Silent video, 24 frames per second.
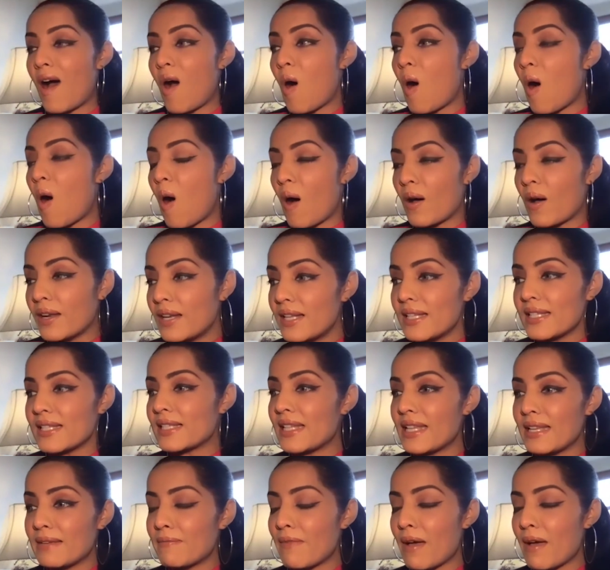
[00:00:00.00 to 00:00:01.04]

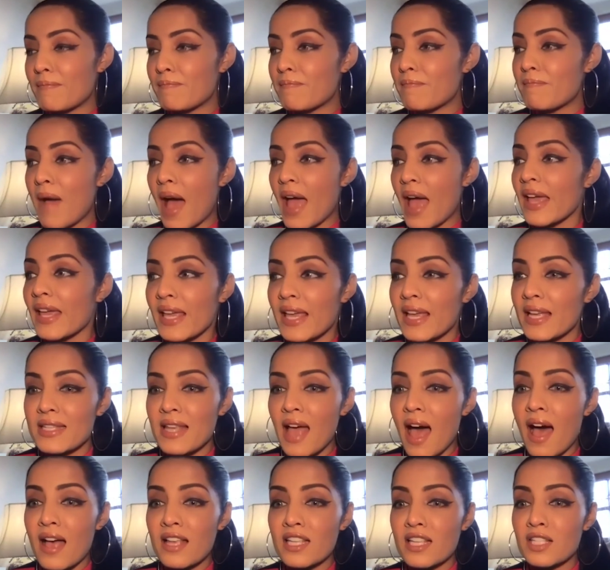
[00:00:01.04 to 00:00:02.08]
honestly my, my, kids
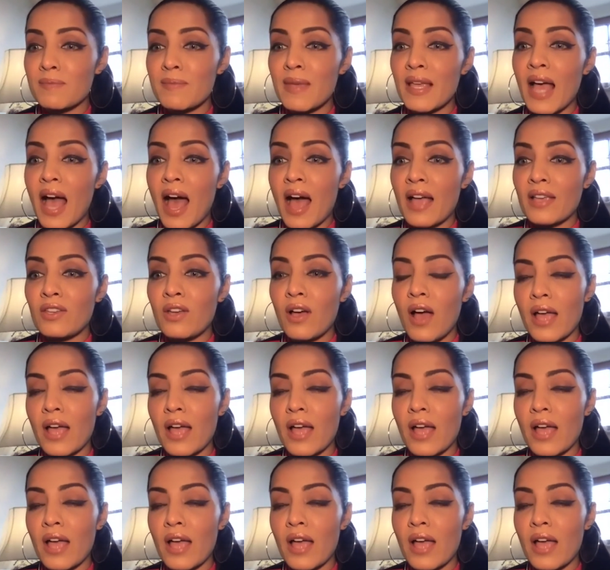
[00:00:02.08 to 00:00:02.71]
ask me are you